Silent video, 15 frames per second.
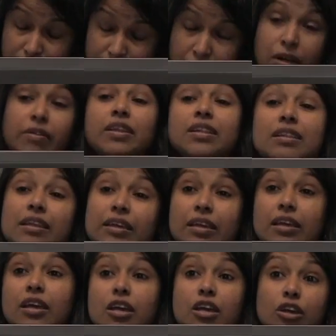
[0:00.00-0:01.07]
currently,
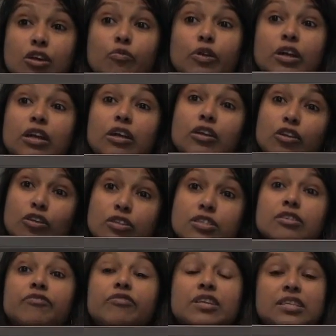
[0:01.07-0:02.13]
where lots
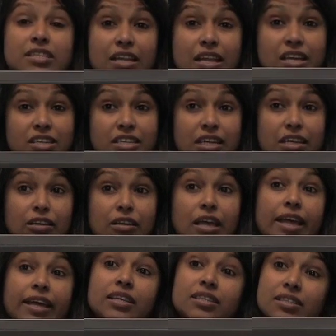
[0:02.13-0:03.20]
of international
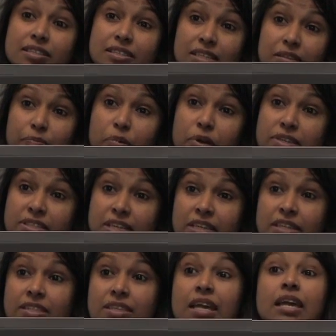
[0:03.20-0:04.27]
actors are
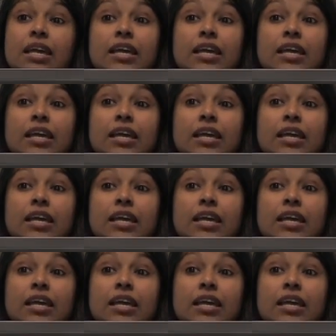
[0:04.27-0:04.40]
present,